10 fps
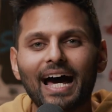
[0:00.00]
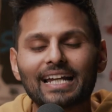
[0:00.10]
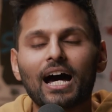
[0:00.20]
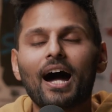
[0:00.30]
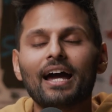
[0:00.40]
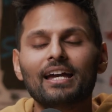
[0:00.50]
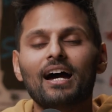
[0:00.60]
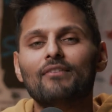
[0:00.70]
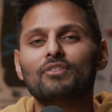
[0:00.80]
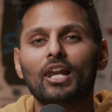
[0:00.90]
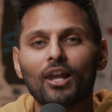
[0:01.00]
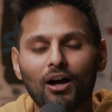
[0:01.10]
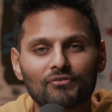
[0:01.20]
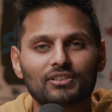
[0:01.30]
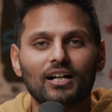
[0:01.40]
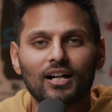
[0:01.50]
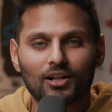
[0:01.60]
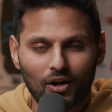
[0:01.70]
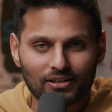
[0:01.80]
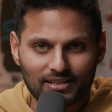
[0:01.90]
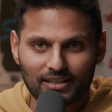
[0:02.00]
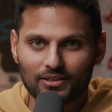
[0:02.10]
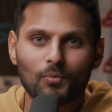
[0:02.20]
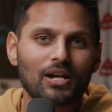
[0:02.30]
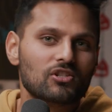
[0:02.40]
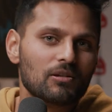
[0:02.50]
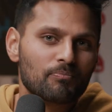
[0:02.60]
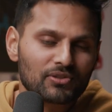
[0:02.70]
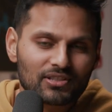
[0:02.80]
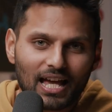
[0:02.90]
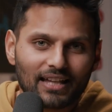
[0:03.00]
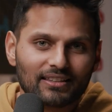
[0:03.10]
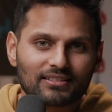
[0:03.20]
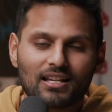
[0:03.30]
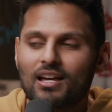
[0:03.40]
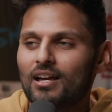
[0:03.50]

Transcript: and I have loved her content, the way she presents